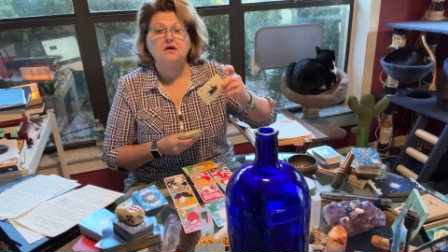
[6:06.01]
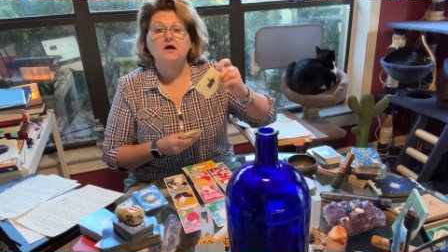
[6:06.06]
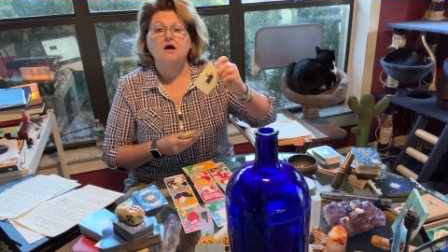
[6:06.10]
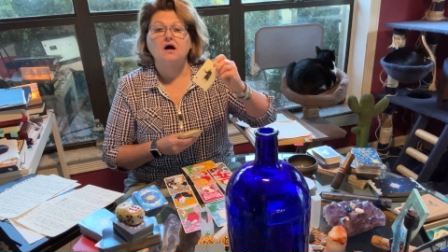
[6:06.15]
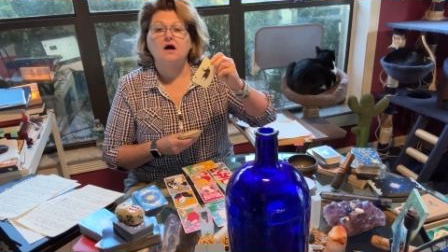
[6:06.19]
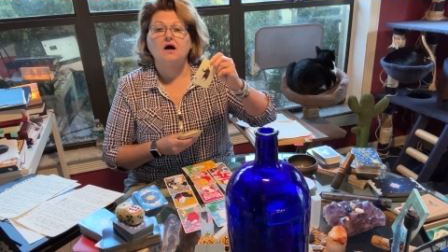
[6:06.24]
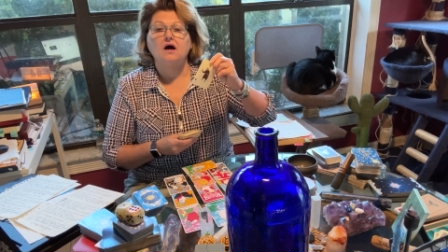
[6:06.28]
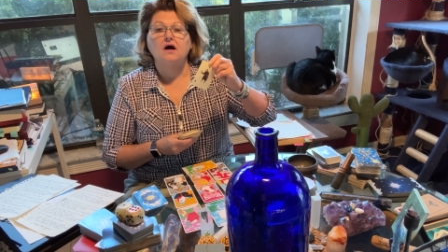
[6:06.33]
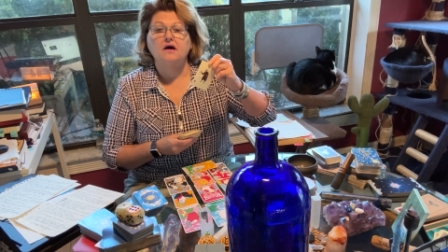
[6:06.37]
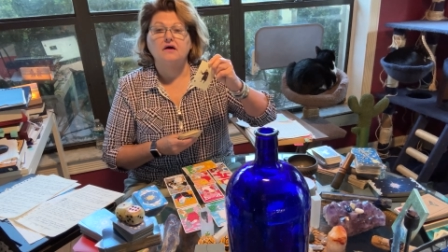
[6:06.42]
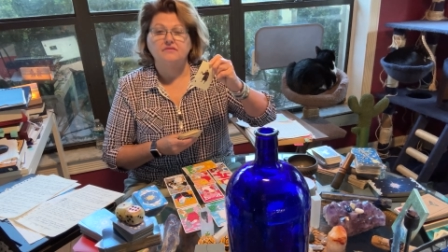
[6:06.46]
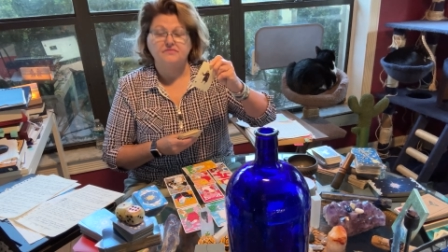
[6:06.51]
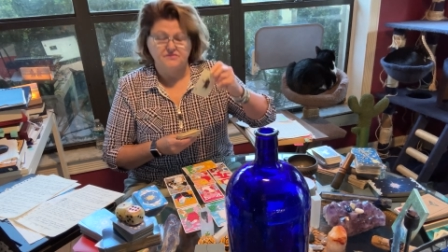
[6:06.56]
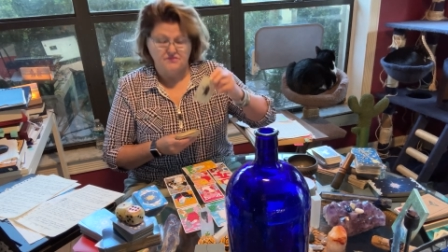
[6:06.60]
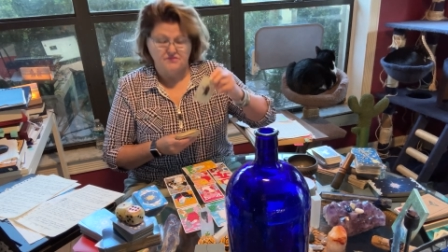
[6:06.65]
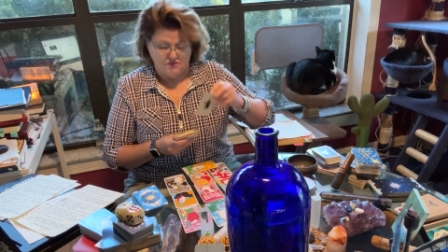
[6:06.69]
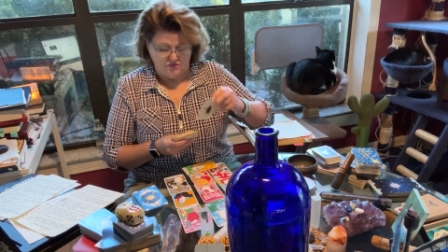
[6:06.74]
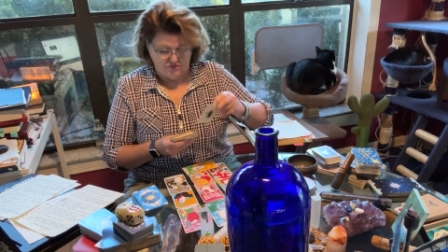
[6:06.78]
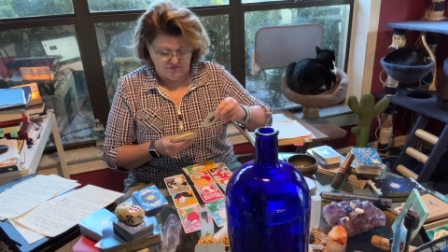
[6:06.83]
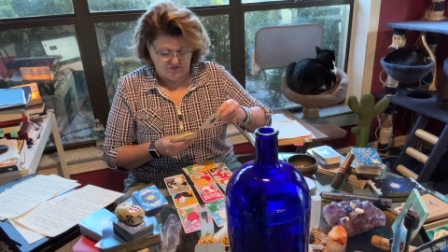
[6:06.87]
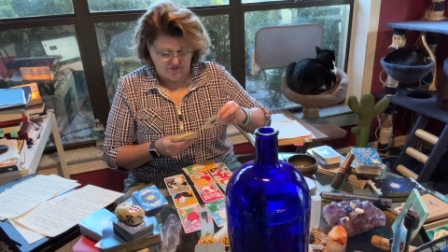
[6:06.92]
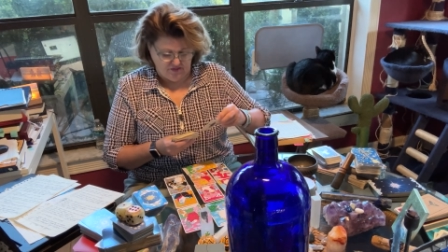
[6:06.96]
If
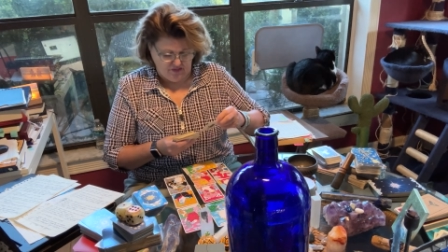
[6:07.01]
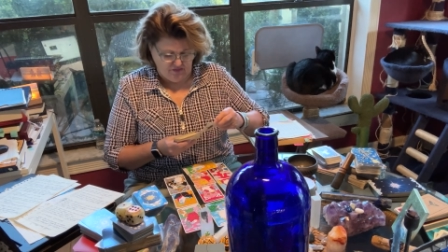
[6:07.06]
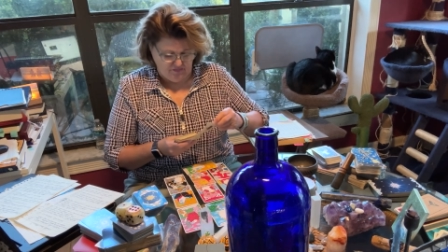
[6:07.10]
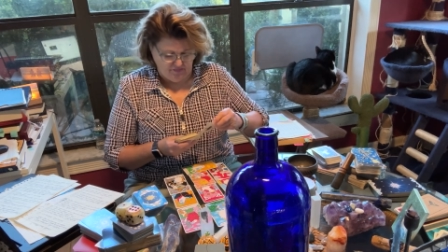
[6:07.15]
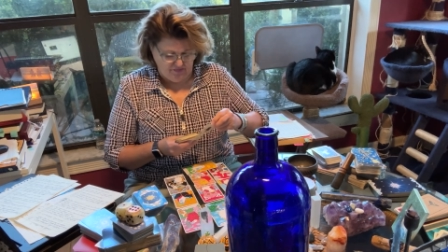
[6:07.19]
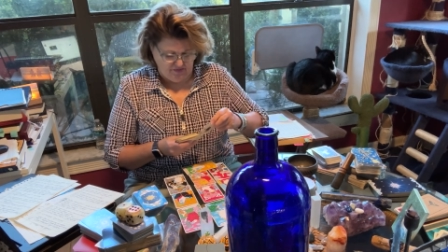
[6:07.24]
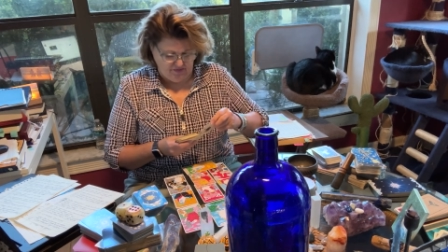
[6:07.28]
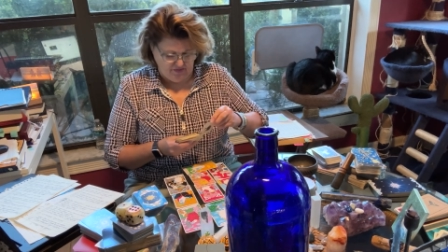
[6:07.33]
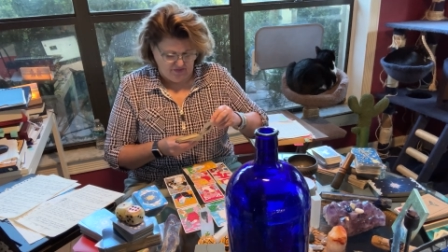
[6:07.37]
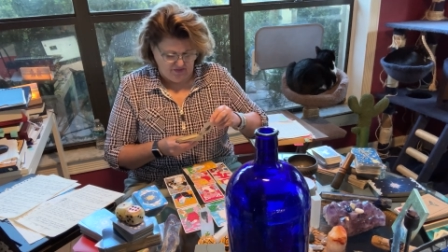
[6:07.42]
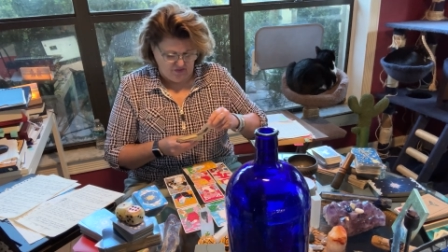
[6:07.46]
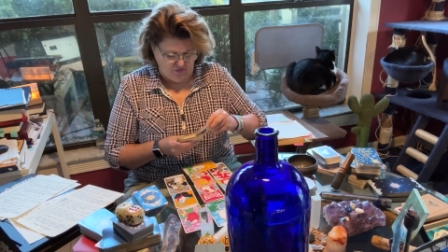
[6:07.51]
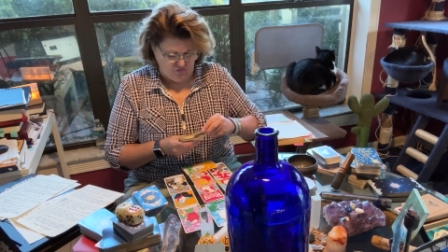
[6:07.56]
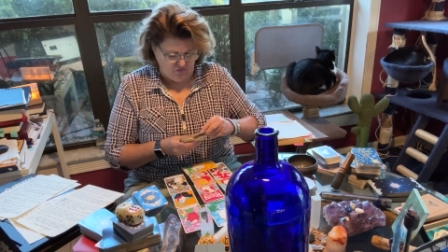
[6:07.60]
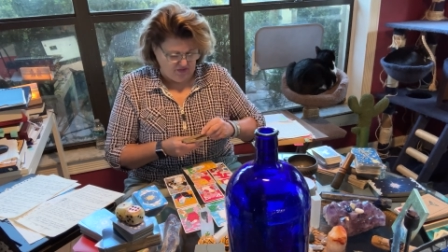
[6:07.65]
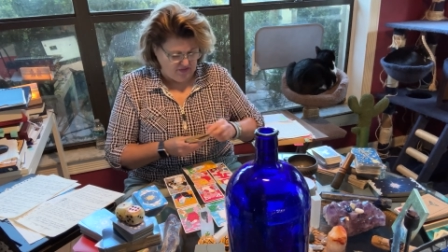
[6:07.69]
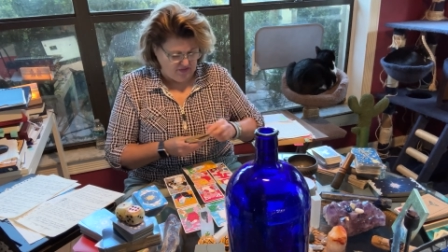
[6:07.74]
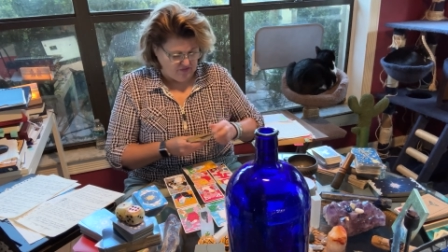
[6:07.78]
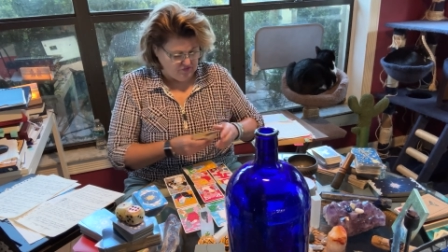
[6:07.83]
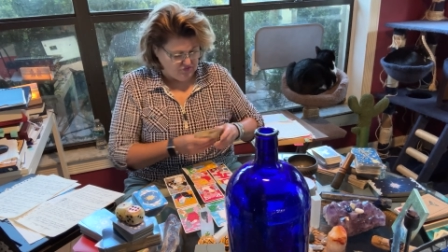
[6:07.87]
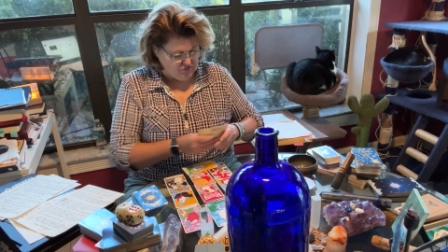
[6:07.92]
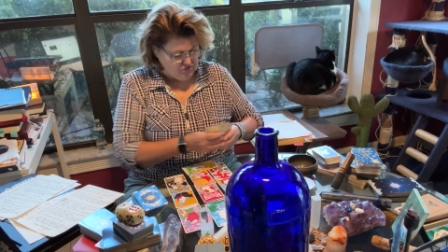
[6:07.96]
there's anybody
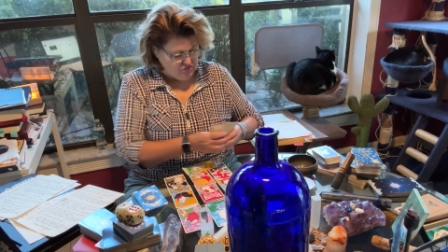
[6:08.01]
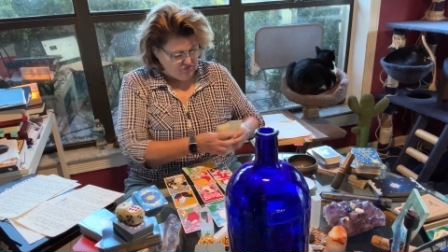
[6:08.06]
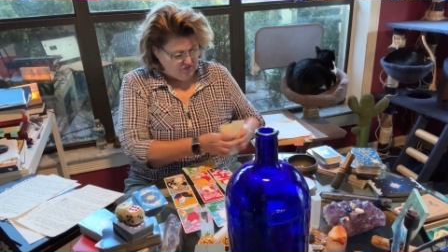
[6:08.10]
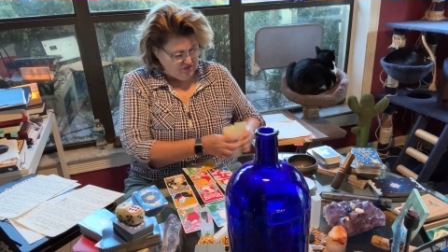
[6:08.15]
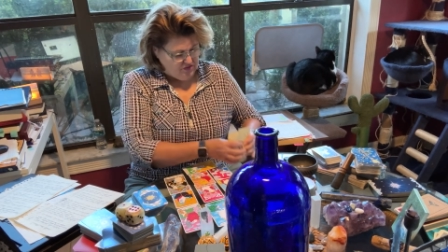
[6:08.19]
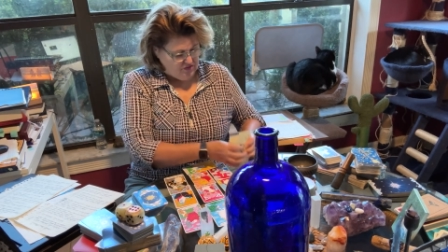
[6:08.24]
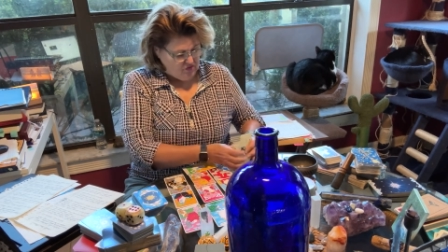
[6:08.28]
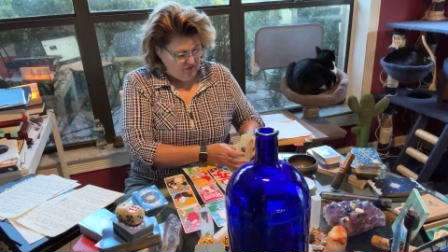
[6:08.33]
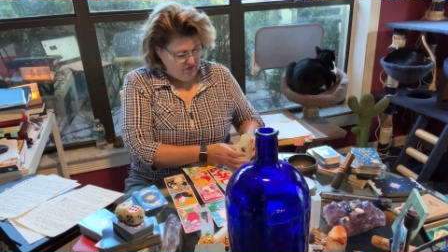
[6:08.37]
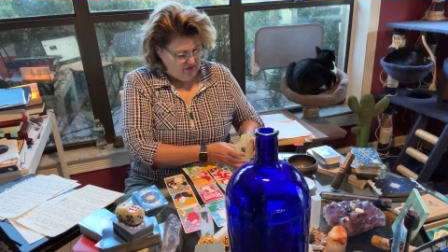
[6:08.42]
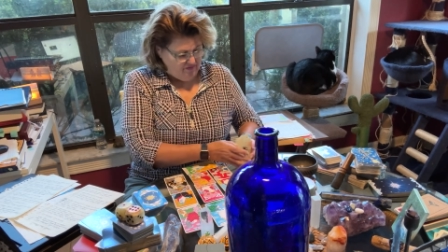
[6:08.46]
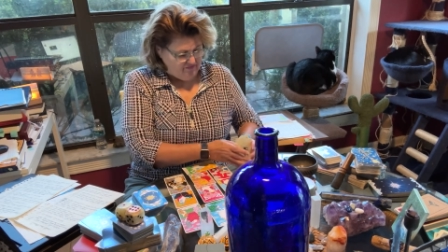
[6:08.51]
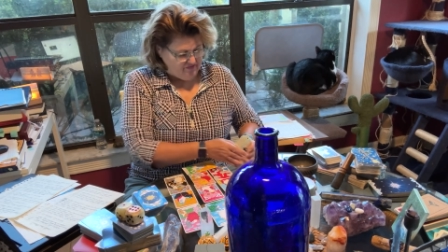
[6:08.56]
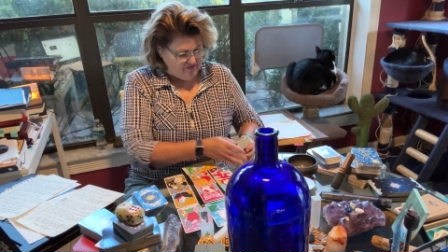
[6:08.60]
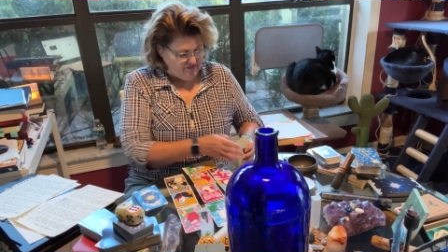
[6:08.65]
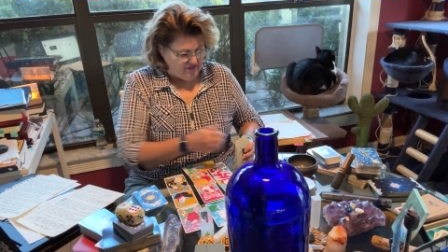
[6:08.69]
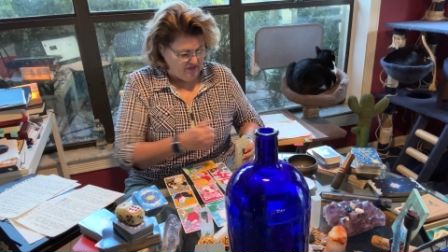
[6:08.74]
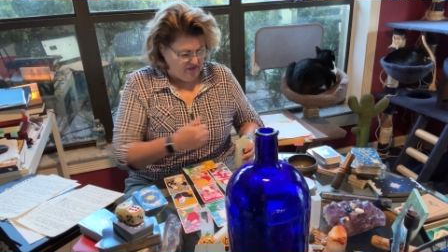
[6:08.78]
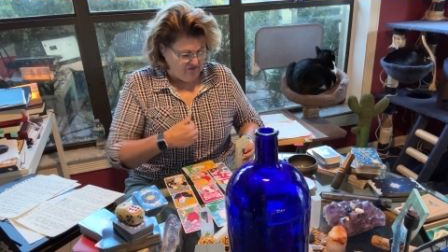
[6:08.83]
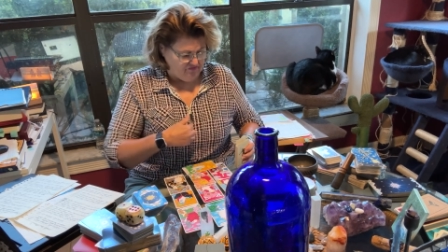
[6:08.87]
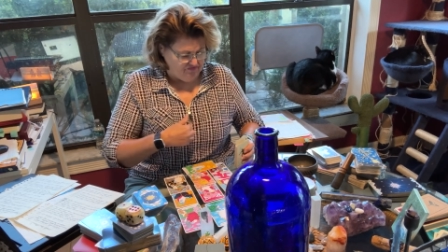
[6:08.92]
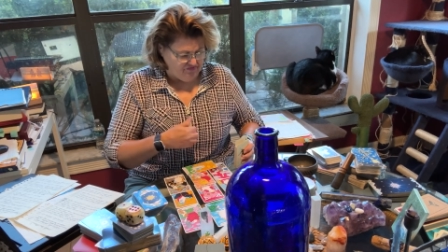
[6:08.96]
around you that you have a gut